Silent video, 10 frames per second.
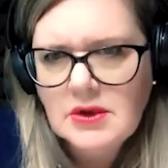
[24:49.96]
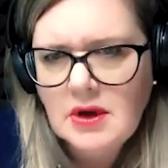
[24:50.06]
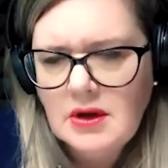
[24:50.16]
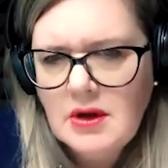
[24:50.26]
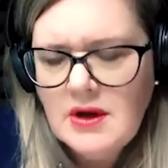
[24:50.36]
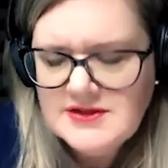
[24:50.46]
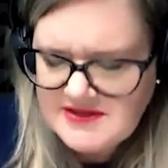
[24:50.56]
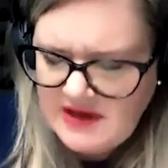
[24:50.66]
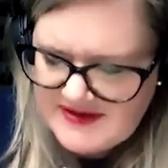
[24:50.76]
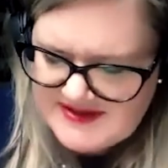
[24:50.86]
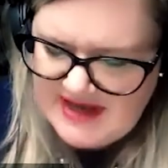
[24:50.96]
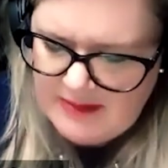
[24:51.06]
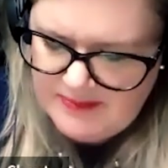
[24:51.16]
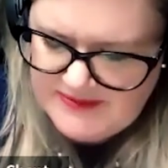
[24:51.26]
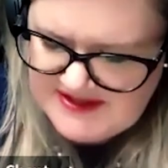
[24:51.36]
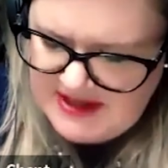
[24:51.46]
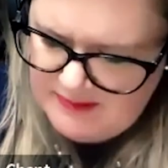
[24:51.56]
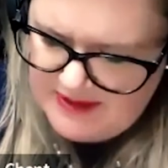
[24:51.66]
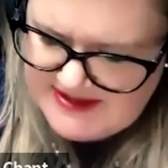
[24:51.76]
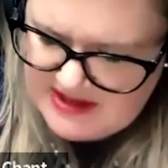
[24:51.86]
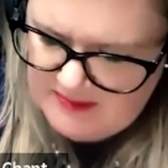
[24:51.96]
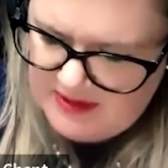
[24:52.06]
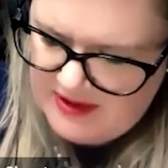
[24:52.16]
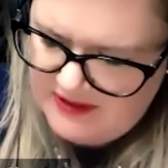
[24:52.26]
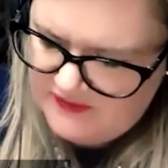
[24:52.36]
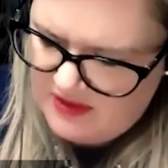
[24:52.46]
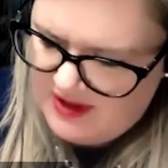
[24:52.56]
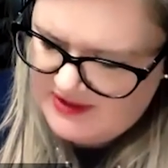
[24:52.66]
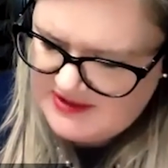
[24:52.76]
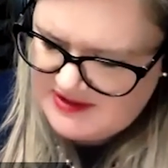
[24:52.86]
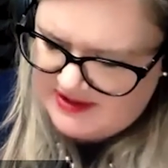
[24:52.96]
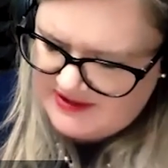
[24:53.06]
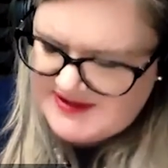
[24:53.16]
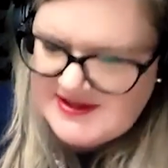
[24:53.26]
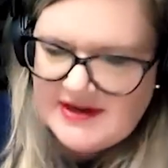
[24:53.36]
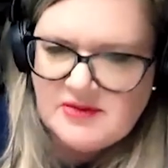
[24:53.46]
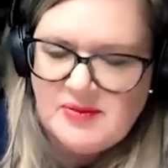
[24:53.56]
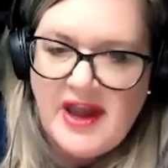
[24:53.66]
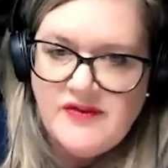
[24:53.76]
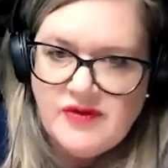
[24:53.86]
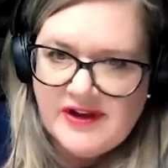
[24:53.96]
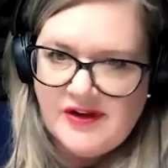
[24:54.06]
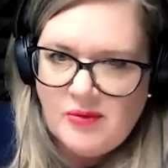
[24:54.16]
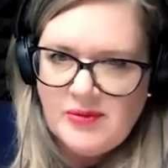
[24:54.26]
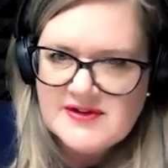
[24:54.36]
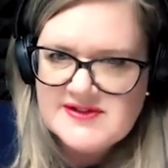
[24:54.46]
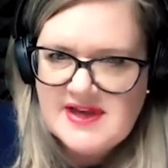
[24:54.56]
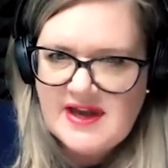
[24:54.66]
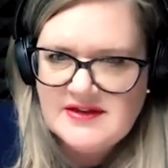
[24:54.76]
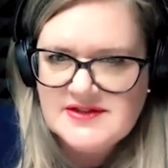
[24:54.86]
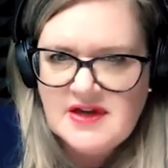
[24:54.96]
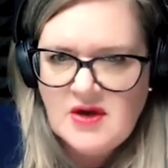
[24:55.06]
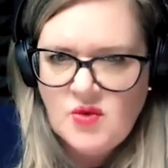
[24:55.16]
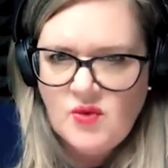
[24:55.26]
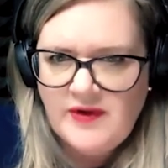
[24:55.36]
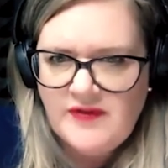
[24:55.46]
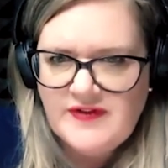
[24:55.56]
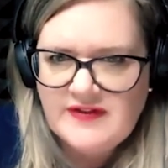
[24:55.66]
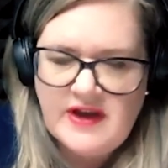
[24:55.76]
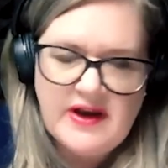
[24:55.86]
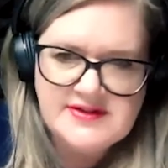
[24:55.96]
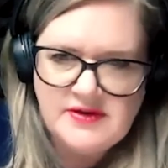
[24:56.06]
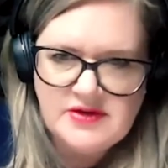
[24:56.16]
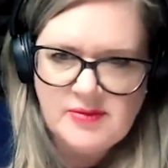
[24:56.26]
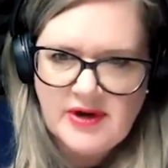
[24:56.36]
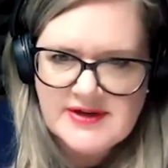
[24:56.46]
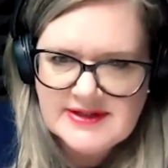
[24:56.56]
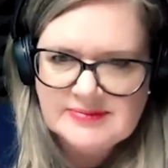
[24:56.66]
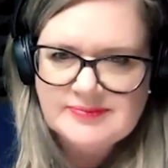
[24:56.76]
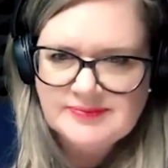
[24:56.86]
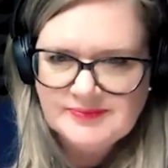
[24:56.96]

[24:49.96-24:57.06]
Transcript: okay so it's like a step step by step kind of guide into understanding behavioral economics and what effect that has on your pricing